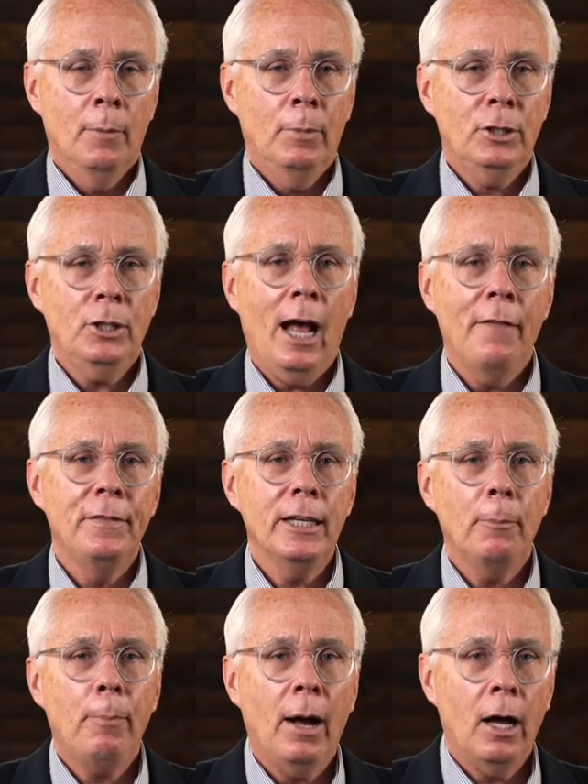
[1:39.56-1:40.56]
But John the
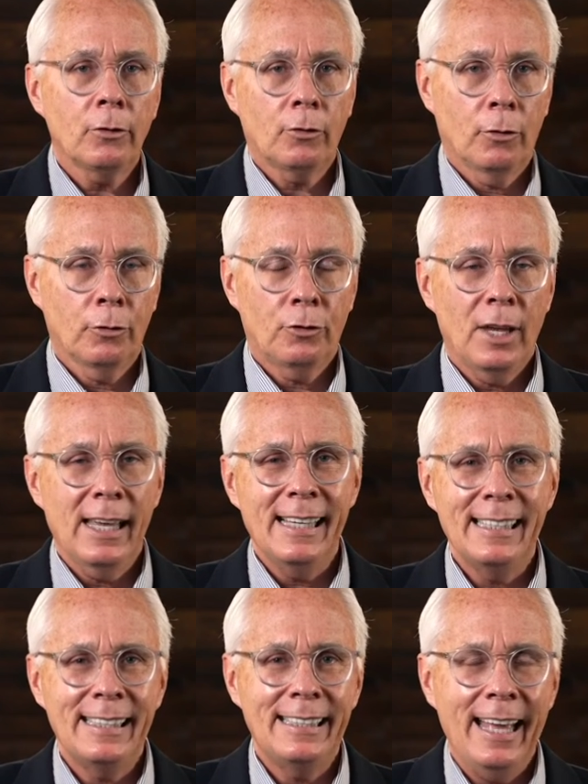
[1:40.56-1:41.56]
Apostle
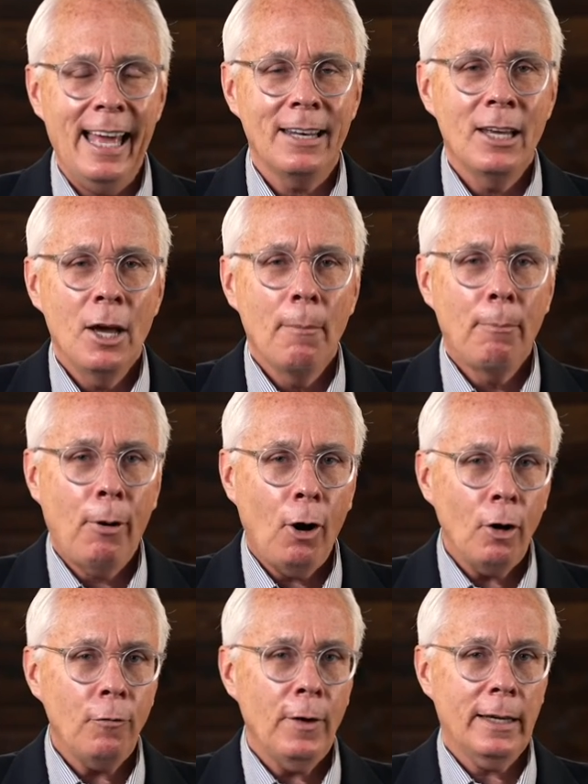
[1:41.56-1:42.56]
says that
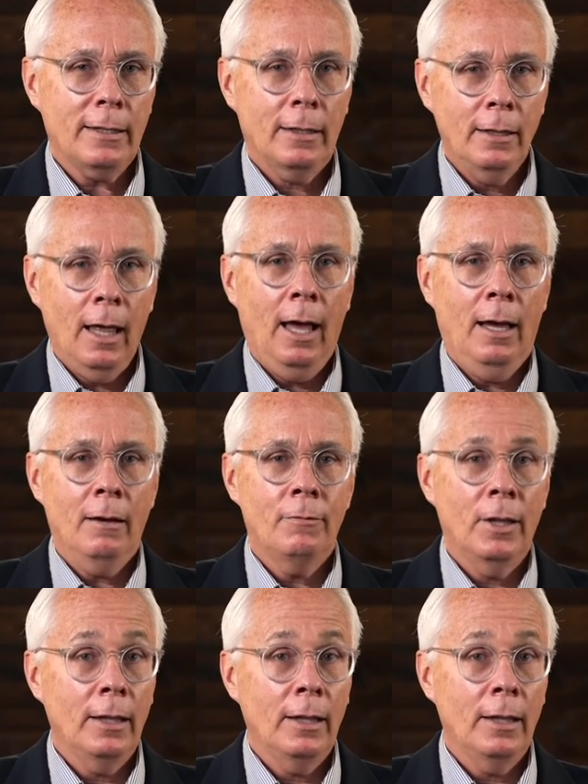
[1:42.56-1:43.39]
perfect love,